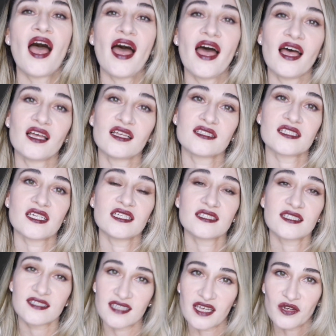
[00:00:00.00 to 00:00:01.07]
and in
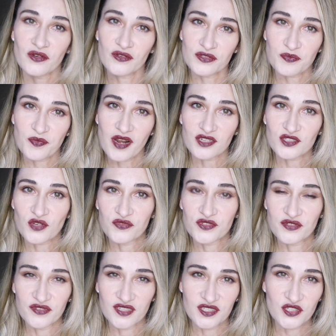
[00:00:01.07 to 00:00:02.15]
the second part of
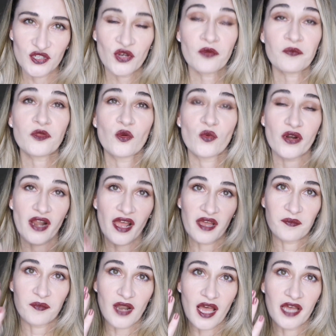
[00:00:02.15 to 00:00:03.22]
the video where I
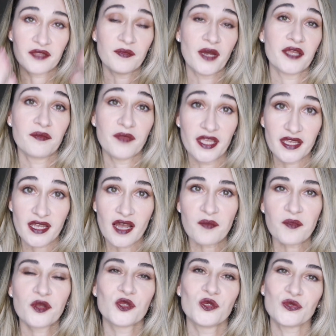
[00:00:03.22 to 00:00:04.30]
apply my
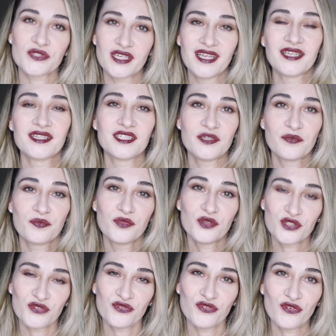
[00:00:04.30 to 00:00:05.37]
makeup using the
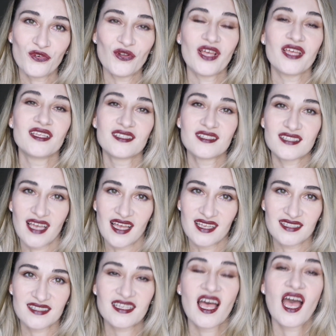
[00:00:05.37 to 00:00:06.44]
beautiful
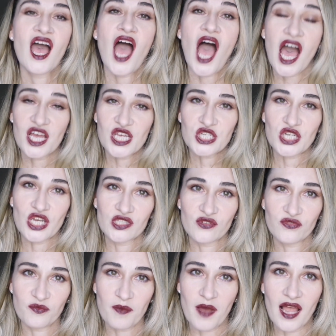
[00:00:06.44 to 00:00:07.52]
intense eyeshadow
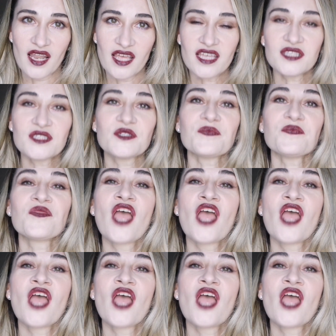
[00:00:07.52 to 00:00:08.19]
palette,